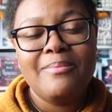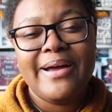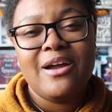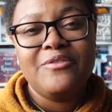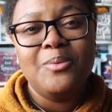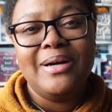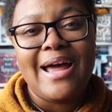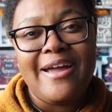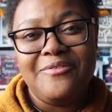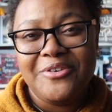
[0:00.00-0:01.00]
back everyone.
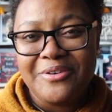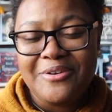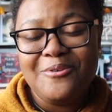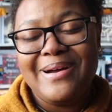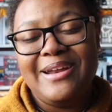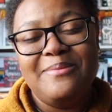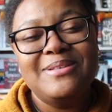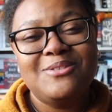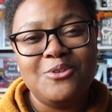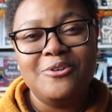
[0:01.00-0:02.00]
Hi, if you're new, my name
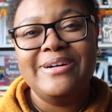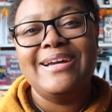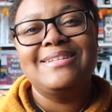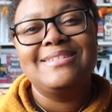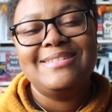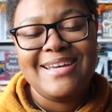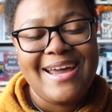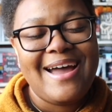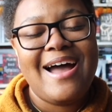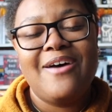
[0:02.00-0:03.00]
is Tori and
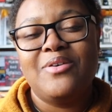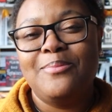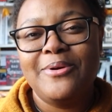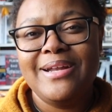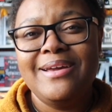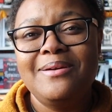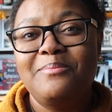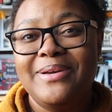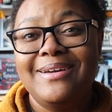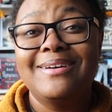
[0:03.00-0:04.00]
today I have a pretty
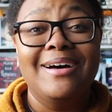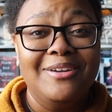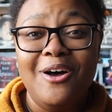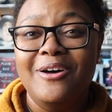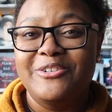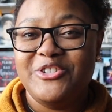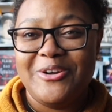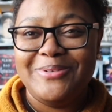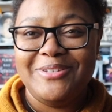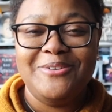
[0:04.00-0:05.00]
big unhaul to
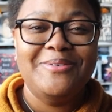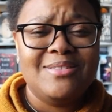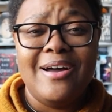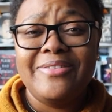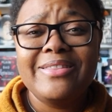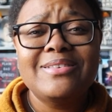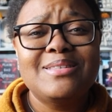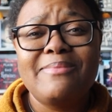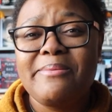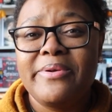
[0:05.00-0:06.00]
share with you. So I think this
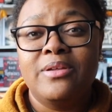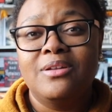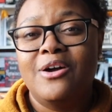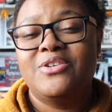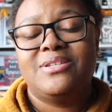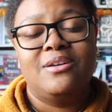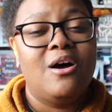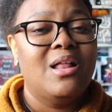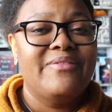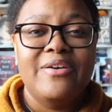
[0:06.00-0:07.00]
might be the largest
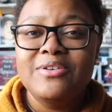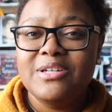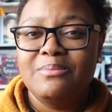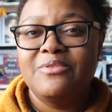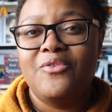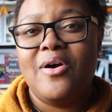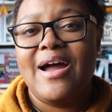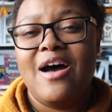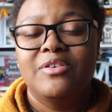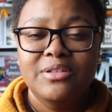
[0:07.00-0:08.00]
unhaul I've ever done before. I
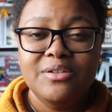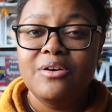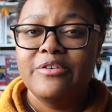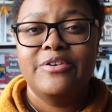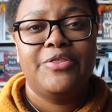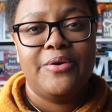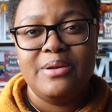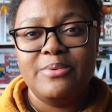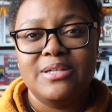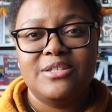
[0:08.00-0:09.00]
have a little over 30
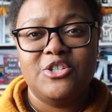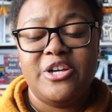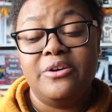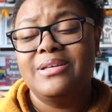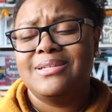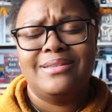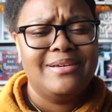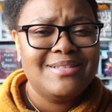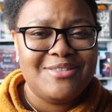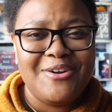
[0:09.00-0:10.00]
books to share, at least I
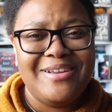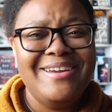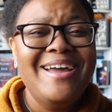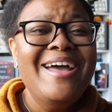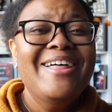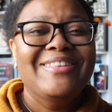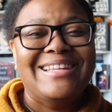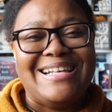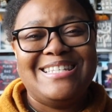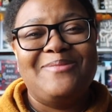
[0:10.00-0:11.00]
think it's 30 the
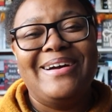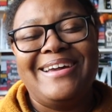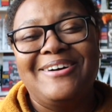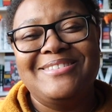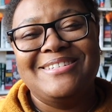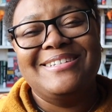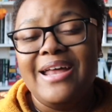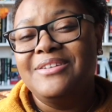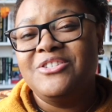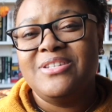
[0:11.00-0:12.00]
last time I counted,
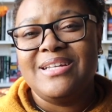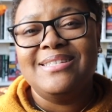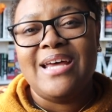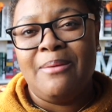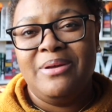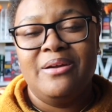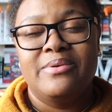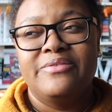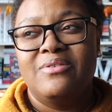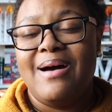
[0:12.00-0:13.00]
and it's time to get
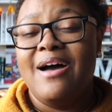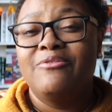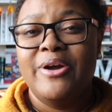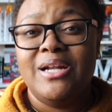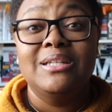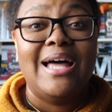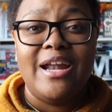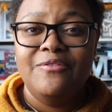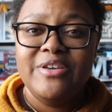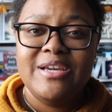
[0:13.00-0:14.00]
rid of them. I've read a
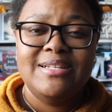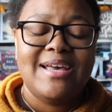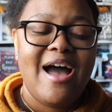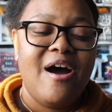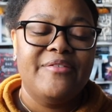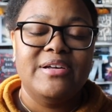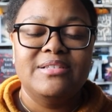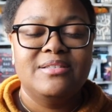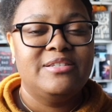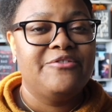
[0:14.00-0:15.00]
lot of these. I have
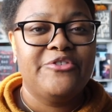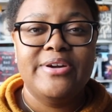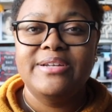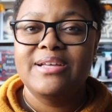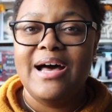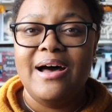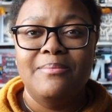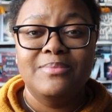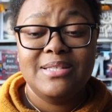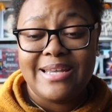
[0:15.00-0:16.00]
different
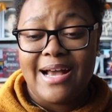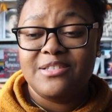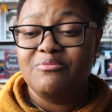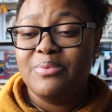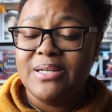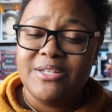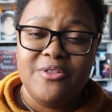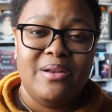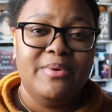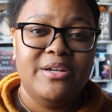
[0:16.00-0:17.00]
stacks of books here
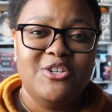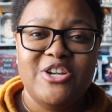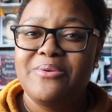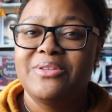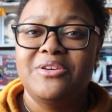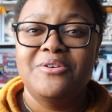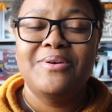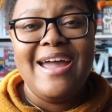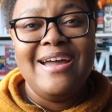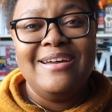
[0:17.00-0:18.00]
that I'm going to share with you,
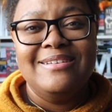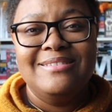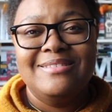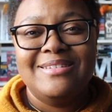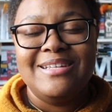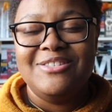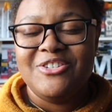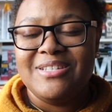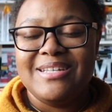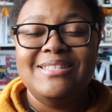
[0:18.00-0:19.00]
and it's
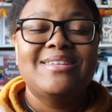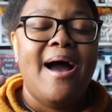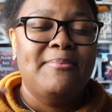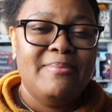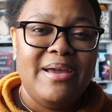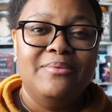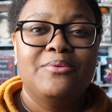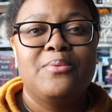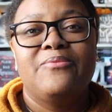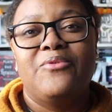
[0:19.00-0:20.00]
time to make
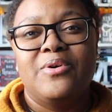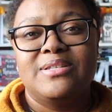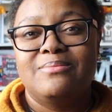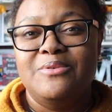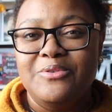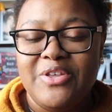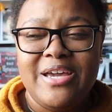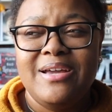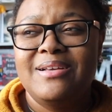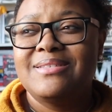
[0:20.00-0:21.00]
room for some new
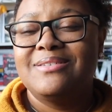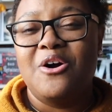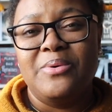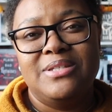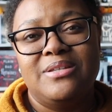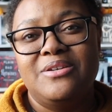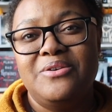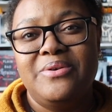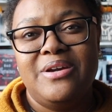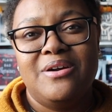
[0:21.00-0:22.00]
things, go into the
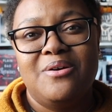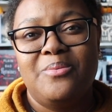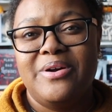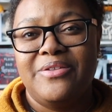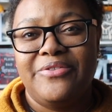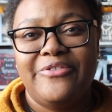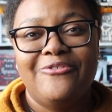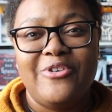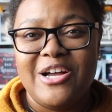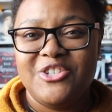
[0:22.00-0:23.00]
new year with
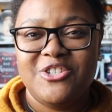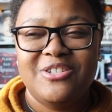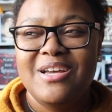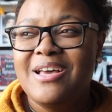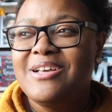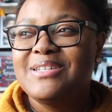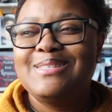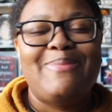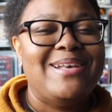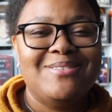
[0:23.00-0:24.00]
fresh
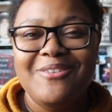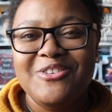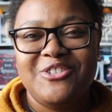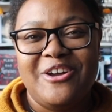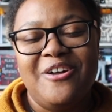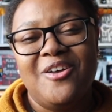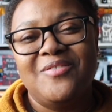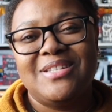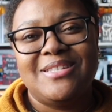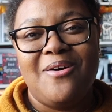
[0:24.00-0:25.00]
space on the
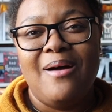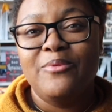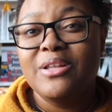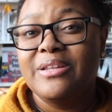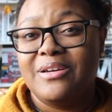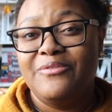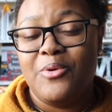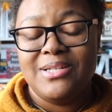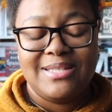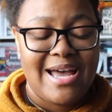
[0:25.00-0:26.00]
shelves, so I'm really looking
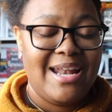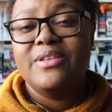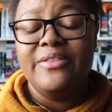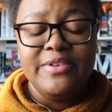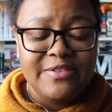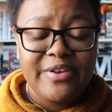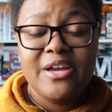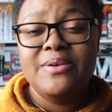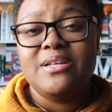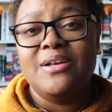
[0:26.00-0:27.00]
forward to that. And this
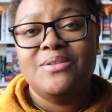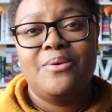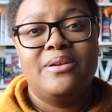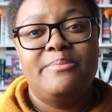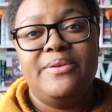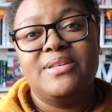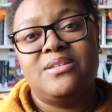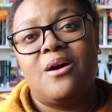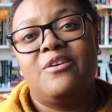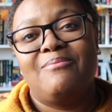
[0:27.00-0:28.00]
video is also going to be the
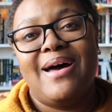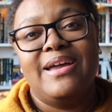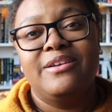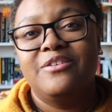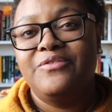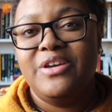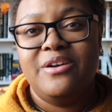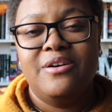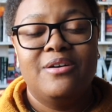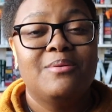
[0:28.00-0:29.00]
start of my end of
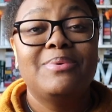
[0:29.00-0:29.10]
year